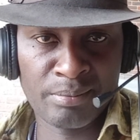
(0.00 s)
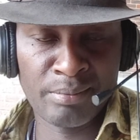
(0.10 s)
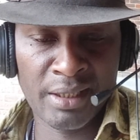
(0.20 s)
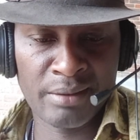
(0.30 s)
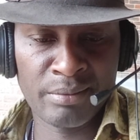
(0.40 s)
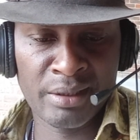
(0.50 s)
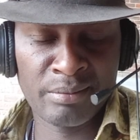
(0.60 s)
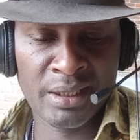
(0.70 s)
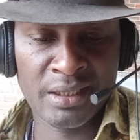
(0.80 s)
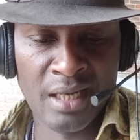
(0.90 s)
many, many,
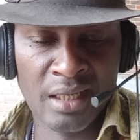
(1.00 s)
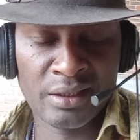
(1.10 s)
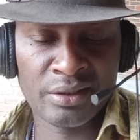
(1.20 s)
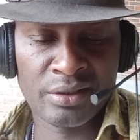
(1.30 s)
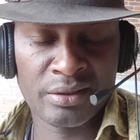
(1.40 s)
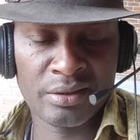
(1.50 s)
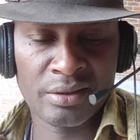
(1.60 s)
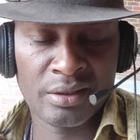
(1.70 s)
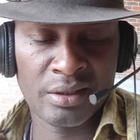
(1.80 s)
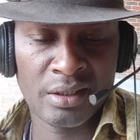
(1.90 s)
many talented
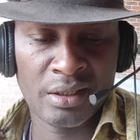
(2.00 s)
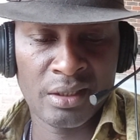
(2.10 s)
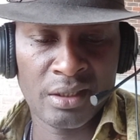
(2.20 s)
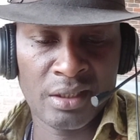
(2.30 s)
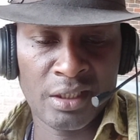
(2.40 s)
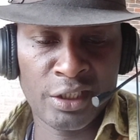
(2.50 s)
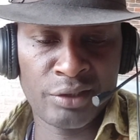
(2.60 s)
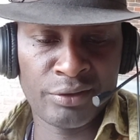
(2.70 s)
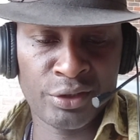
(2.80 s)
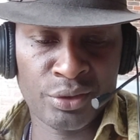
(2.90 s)

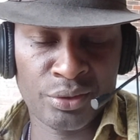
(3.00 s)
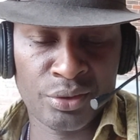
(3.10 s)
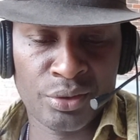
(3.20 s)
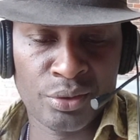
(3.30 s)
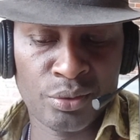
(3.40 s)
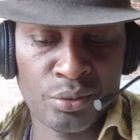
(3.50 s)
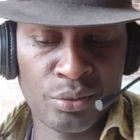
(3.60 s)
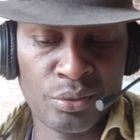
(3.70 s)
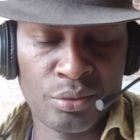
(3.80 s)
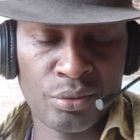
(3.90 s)
individuals
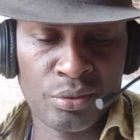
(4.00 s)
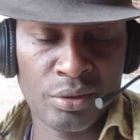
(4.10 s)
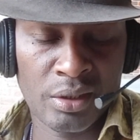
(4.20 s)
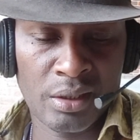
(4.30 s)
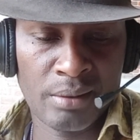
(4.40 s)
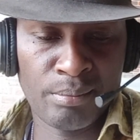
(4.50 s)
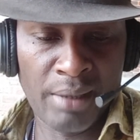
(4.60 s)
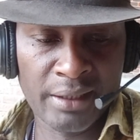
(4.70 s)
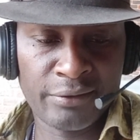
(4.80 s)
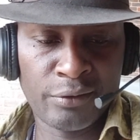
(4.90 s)
who,
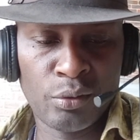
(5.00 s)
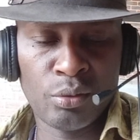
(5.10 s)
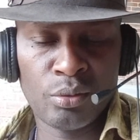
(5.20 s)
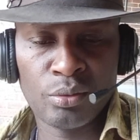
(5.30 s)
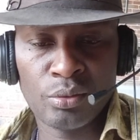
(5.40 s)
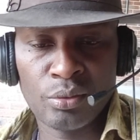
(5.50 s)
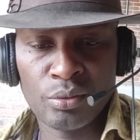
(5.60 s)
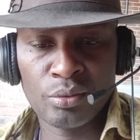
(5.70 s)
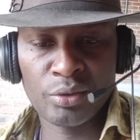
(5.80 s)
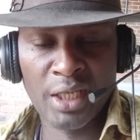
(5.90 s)
but for
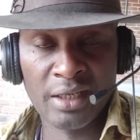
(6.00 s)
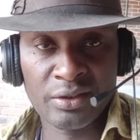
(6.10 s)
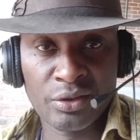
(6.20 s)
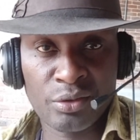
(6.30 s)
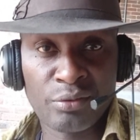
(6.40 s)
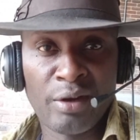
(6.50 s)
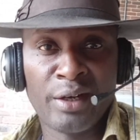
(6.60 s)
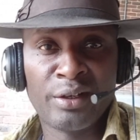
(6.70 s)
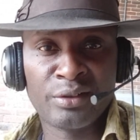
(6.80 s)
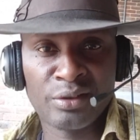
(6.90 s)
the access to
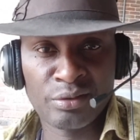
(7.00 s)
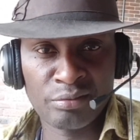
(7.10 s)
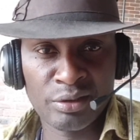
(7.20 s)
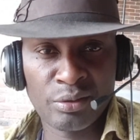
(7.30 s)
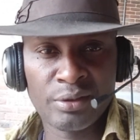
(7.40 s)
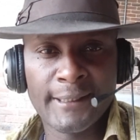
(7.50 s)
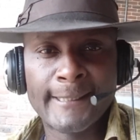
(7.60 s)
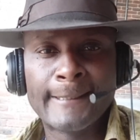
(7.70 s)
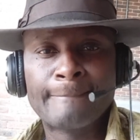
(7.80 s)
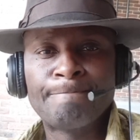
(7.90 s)
finances and
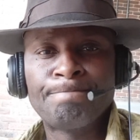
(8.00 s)
resources,